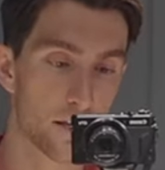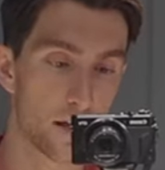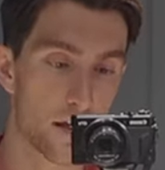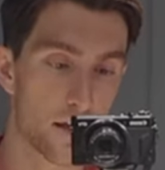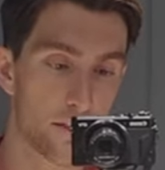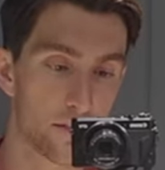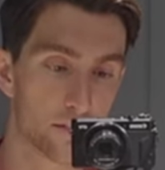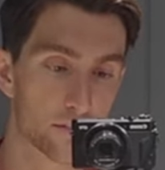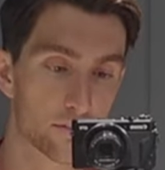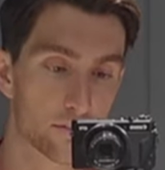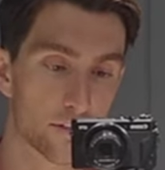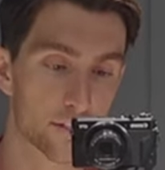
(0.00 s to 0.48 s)

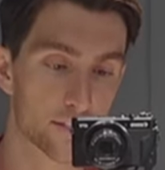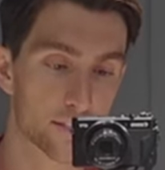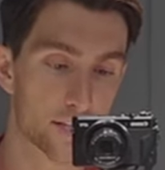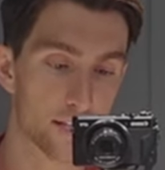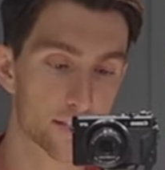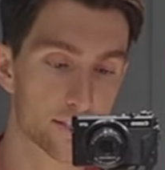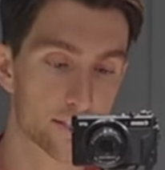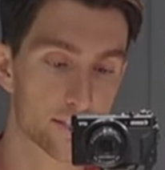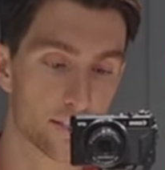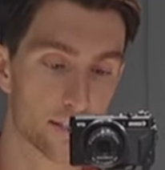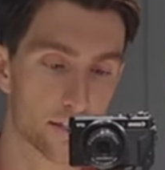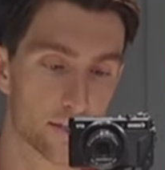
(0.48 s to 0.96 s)
And these are
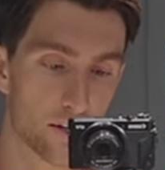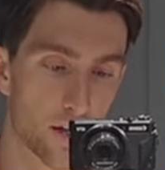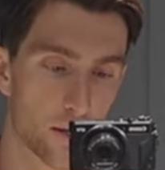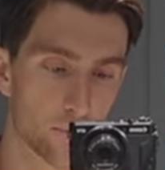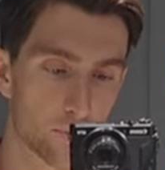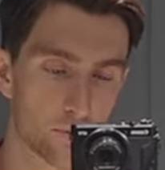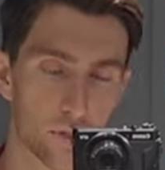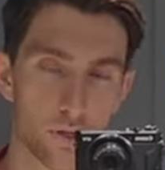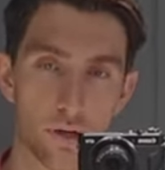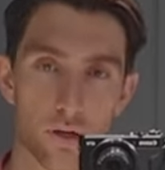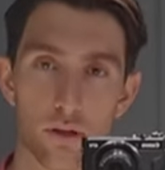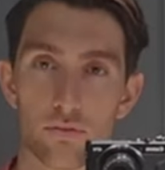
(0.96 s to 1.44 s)
fantastic, I
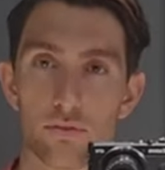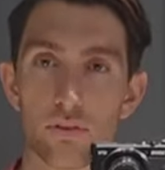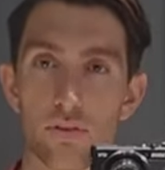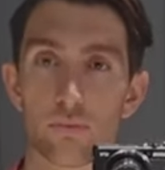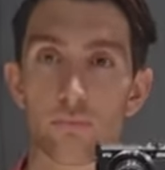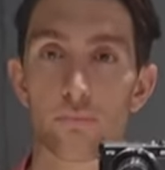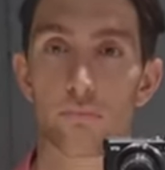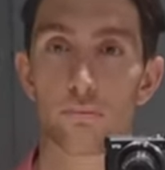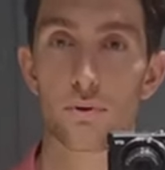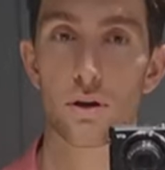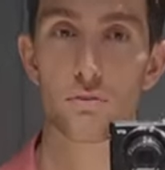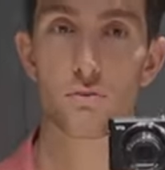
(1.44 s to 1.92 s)
actually love
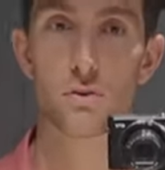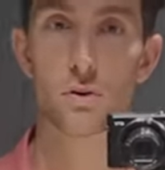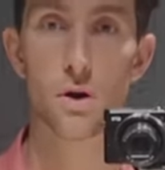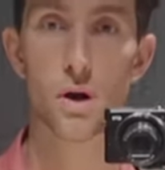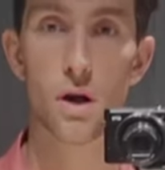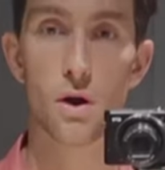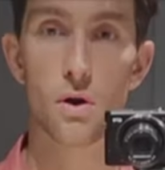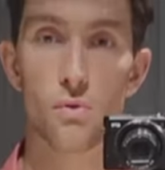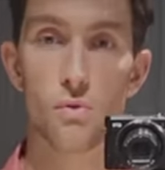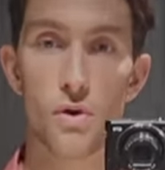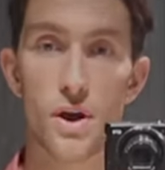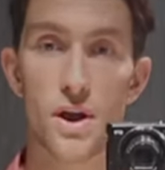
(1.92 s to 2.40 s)
them. I've got a
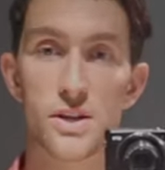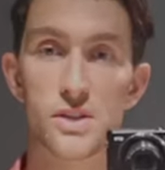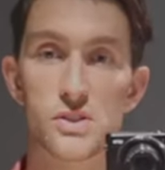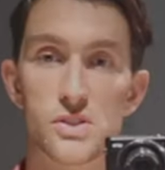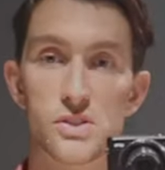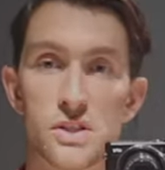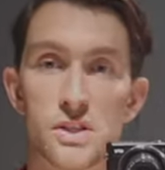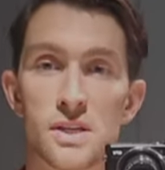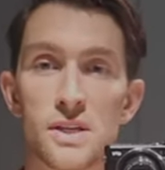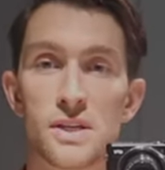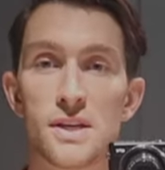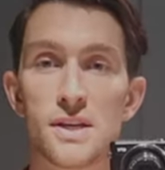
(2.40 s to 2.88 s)
whole
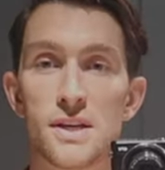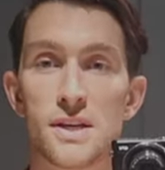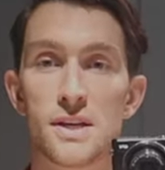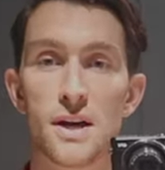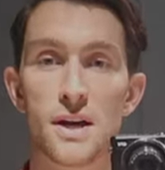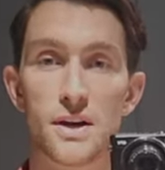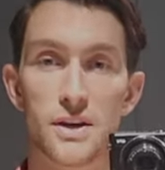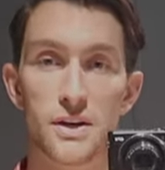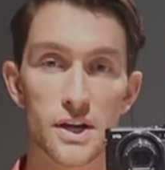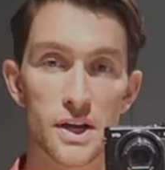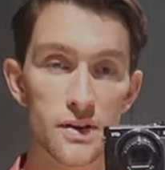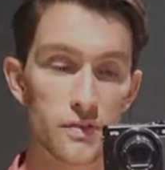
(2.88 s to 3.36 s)
range.
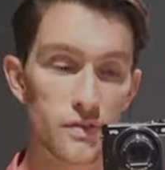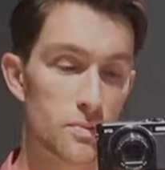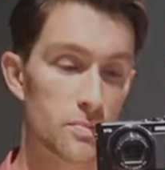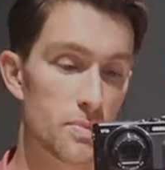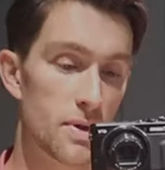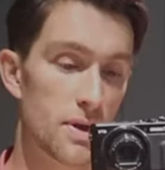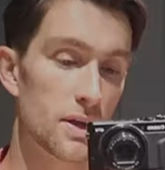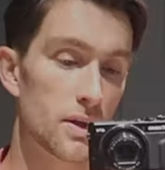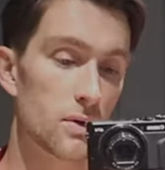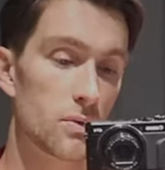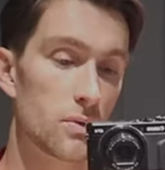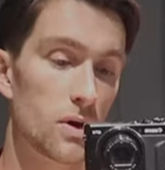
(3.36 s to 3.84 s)
I'm gonna go for the
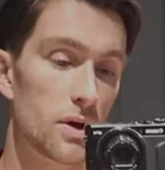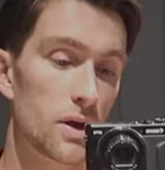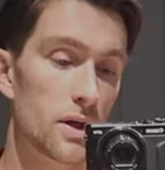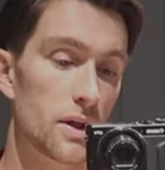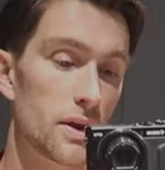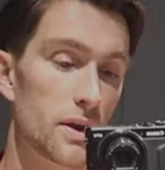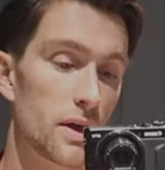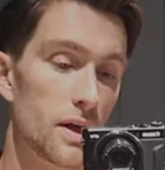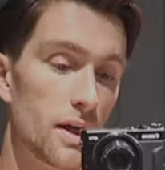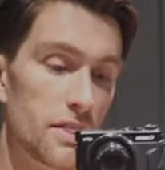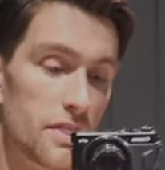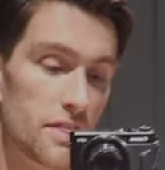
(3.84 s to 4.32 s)
pink
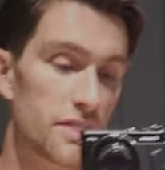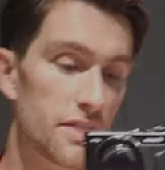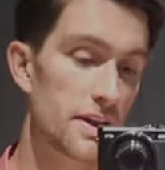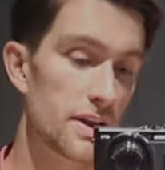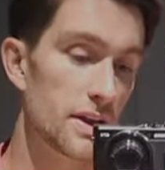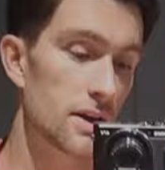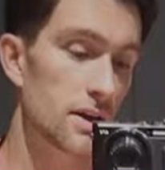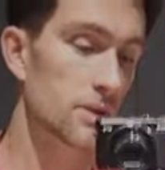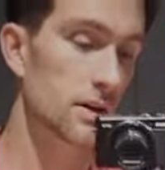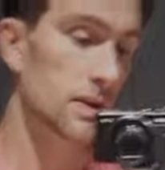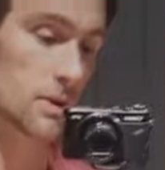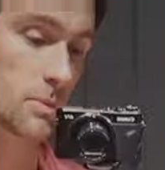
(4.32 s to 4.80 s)
one. I
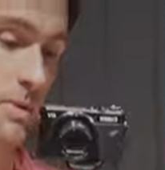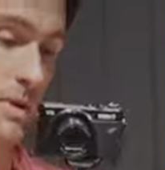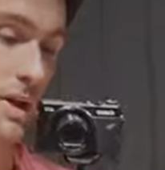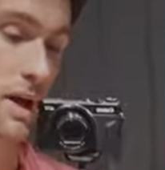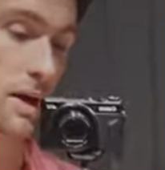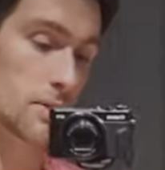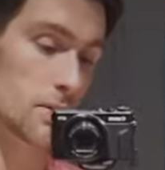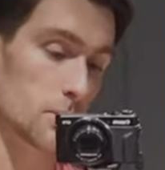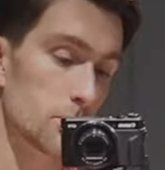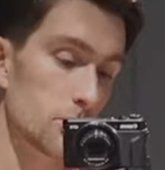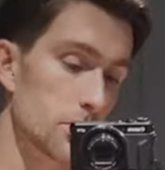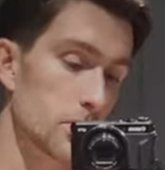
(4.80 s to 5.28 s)
think I'm gonna pick
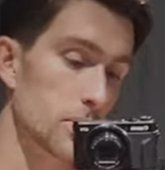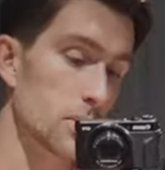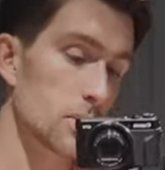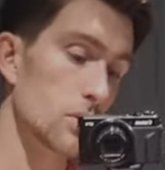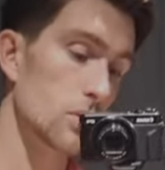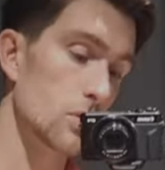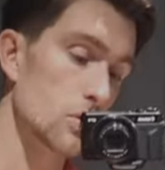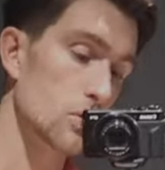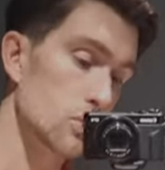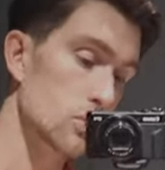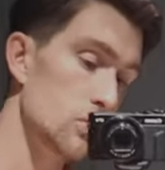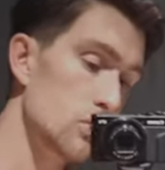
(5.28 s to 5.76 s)
up the
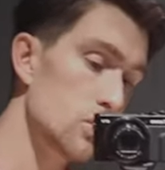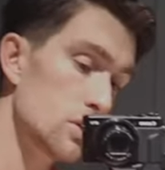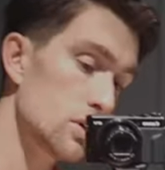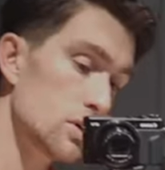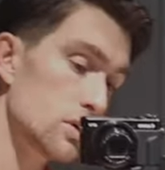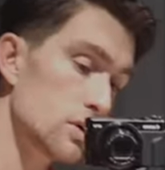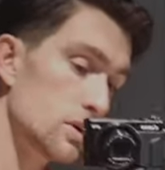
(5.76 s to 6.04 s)
blue,